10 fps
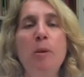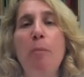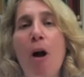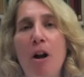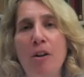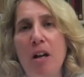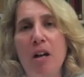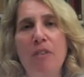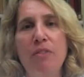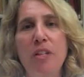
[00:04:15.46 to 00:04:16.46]
part
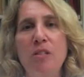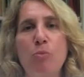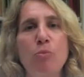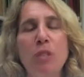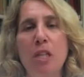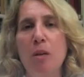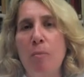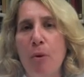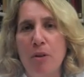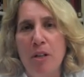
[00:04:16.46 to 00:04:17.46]
of these really
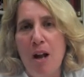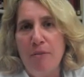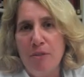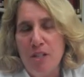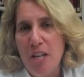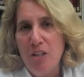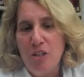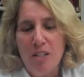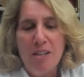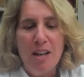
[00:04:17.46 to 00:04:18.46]
important
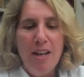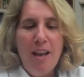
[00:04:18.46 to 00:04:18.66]
conversations